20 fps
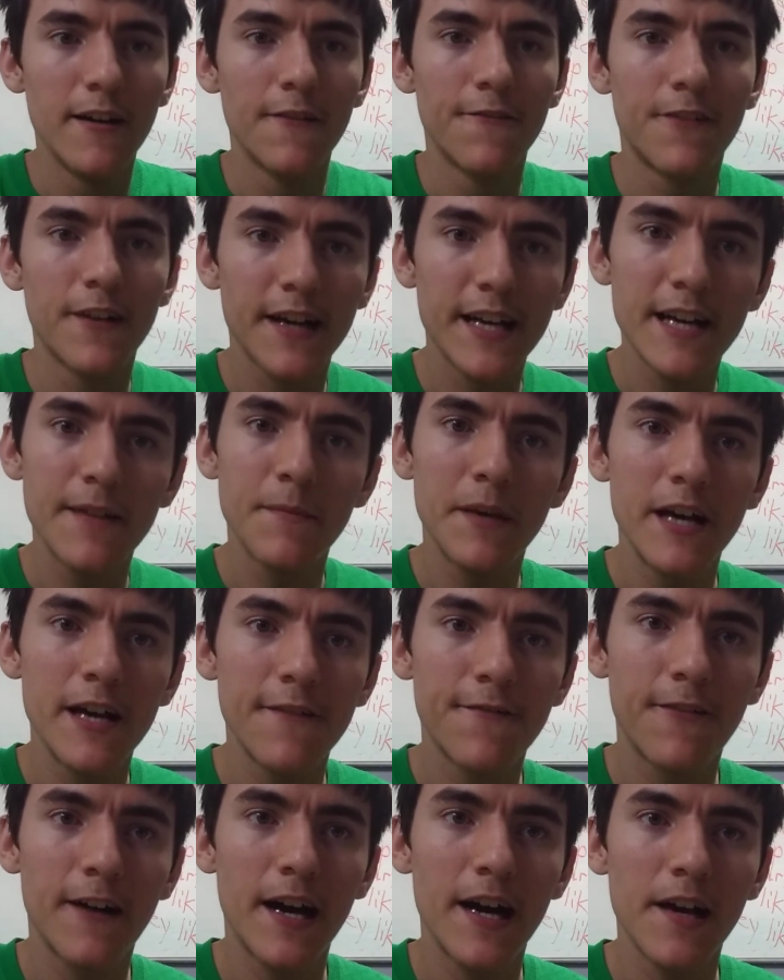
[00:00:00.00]
forgive me
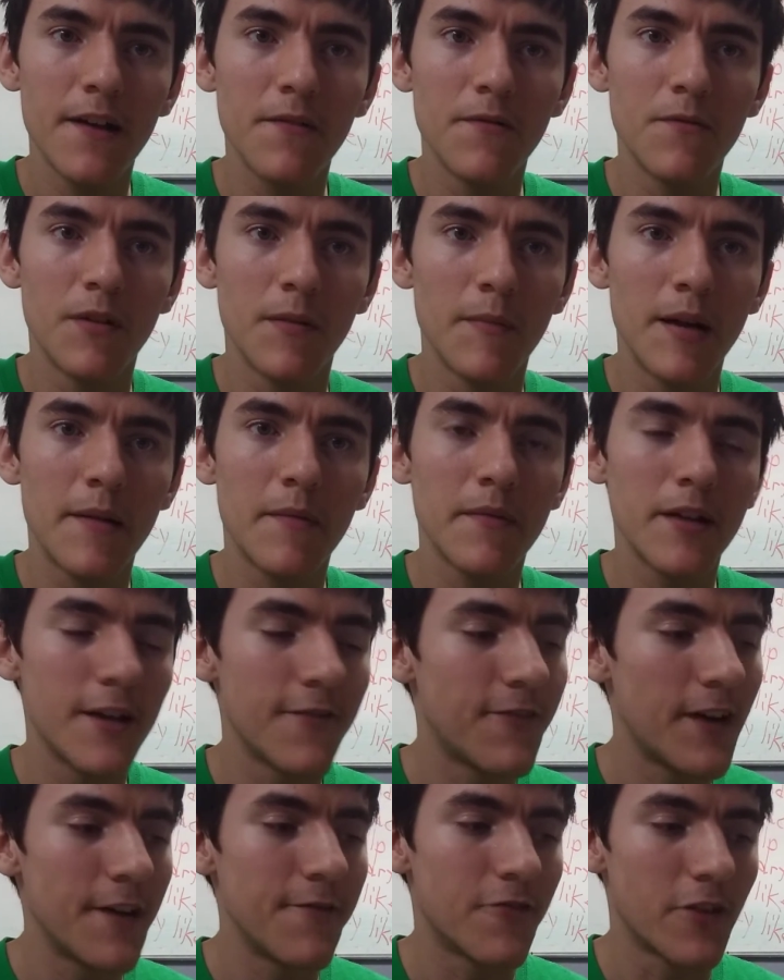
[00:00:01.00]
if I
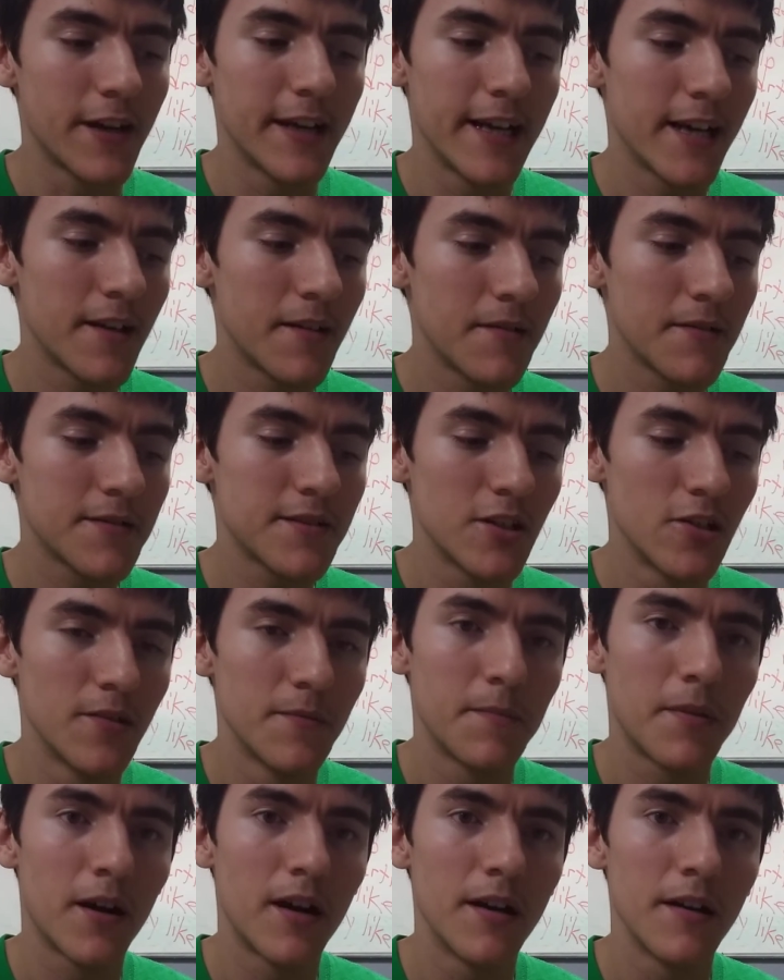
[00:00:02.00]
forget certain
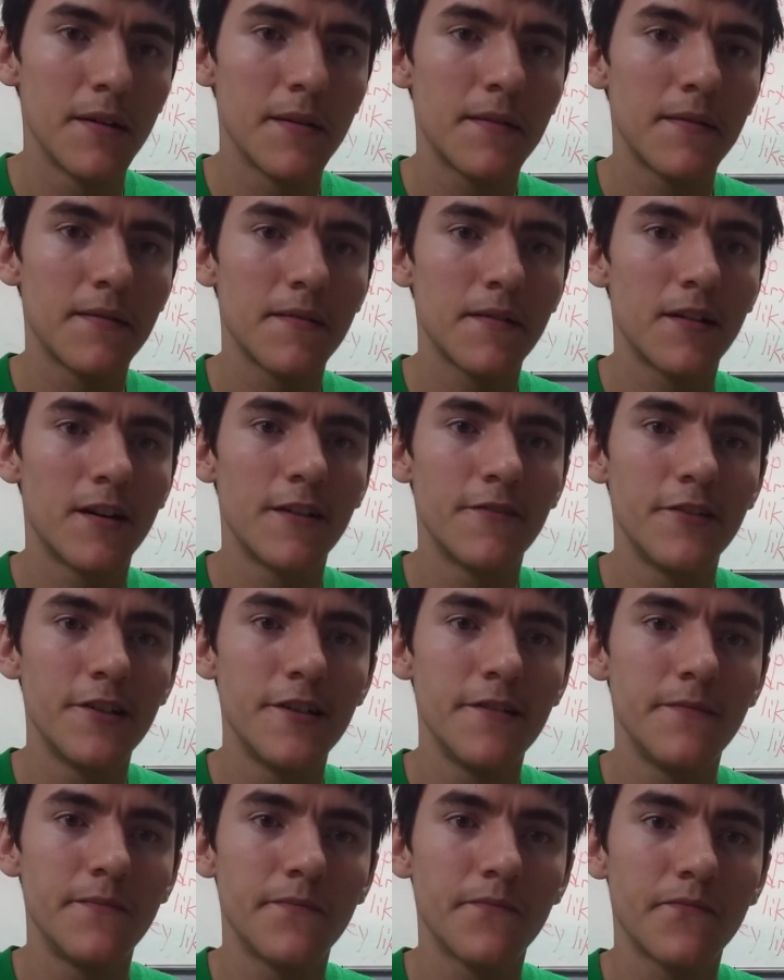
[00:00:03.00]
parts of it.